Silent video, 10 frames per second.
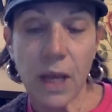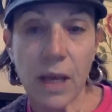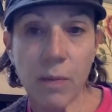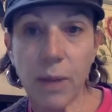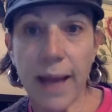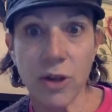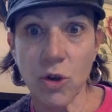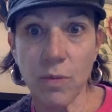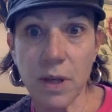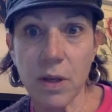The black
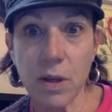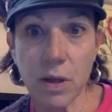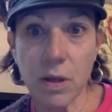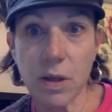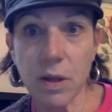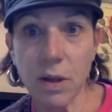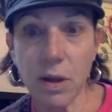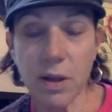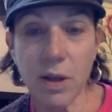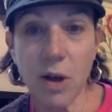derby is
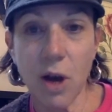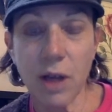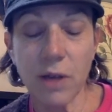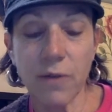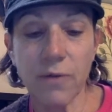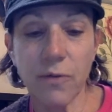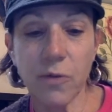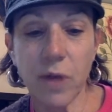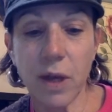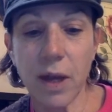a kind of
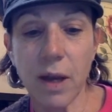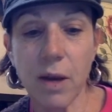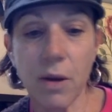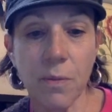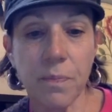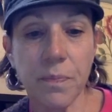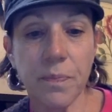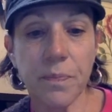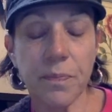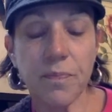a
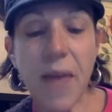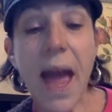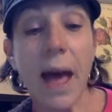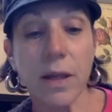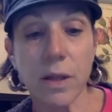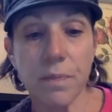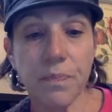hat.